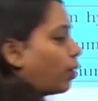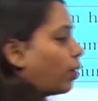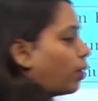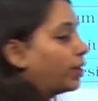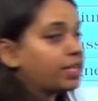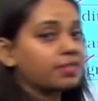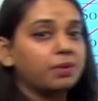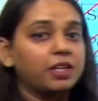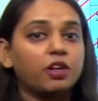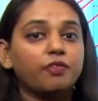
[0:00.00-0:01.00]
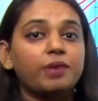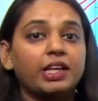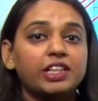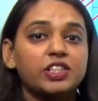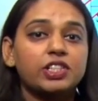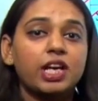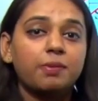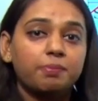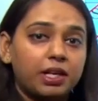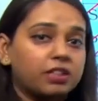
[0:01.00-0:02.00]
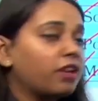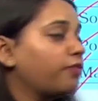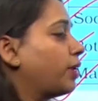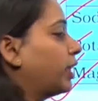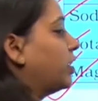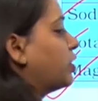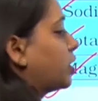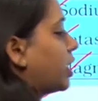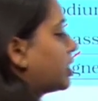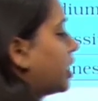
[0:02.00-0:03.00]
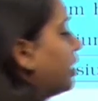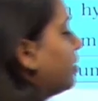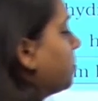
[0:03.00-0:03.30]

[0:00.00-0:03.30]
And what is milk of magnesia? Milk of magnesia is an